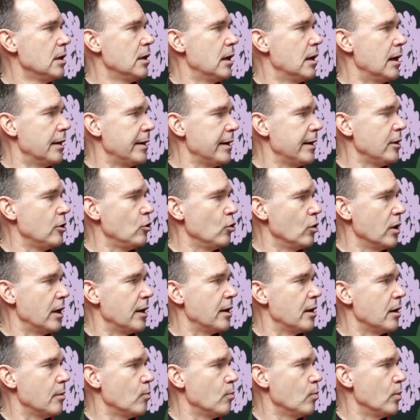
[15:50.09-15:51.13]
and then you'll end
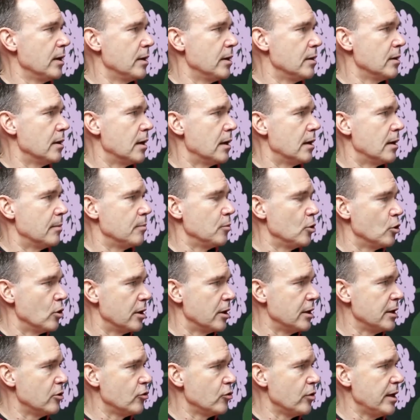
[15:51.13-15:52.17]
up with a
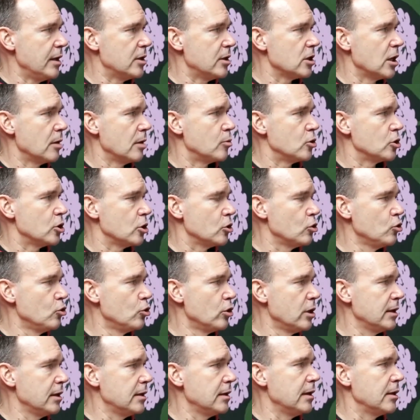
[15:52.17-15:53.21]
degree in
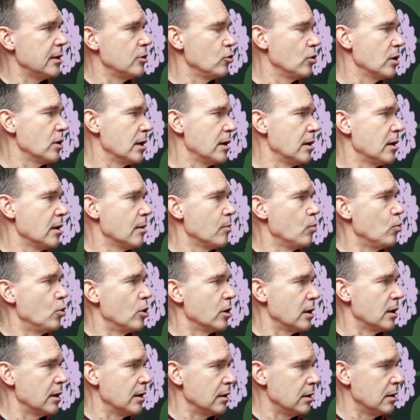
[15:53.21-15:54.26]
cybersecurity, and you can end up
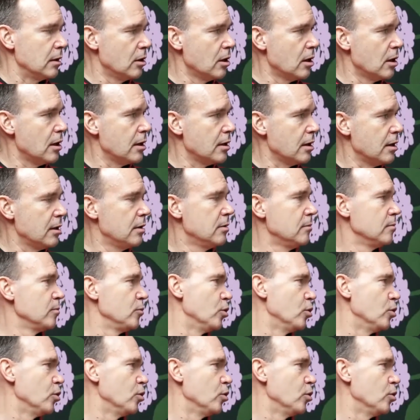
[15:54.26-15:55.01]
working in Ghana,